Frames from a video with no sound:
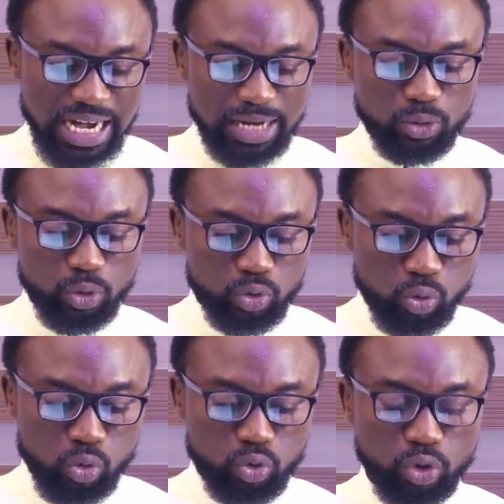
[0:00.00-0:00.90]
are
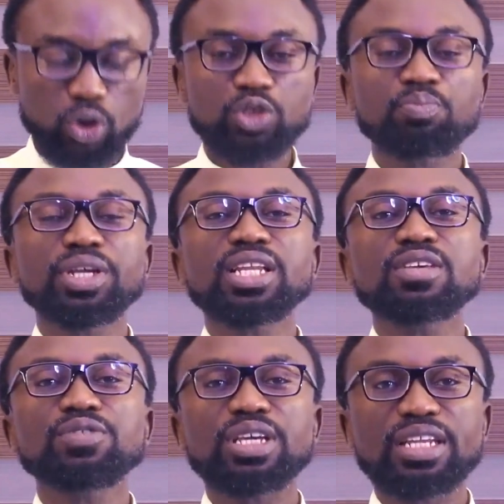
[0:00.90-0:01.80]
those who do not
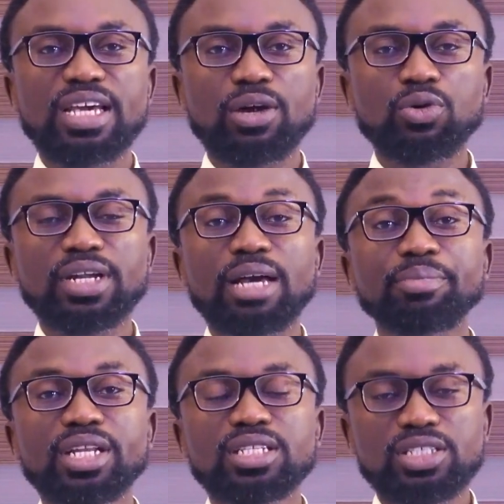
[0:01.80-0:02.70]
believe in their own
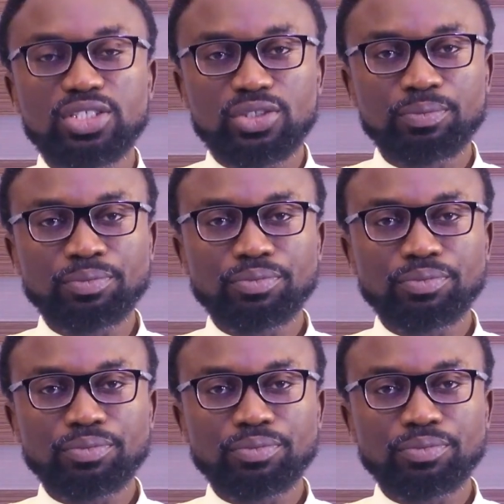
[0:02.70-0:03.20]
abilities.